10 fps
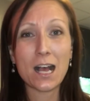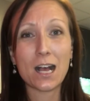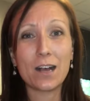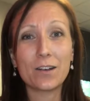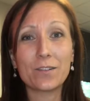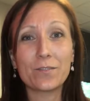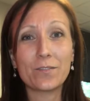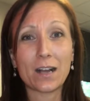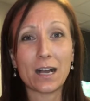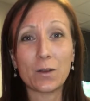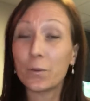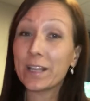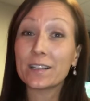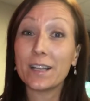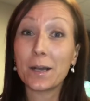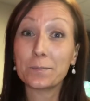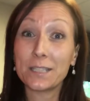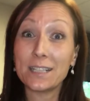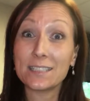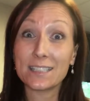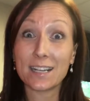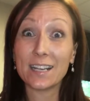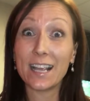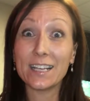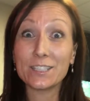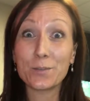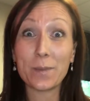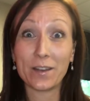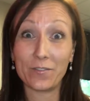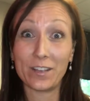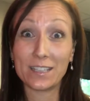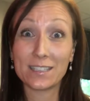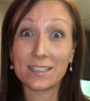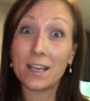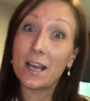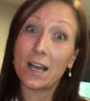of weekly updates dedicated to benefits.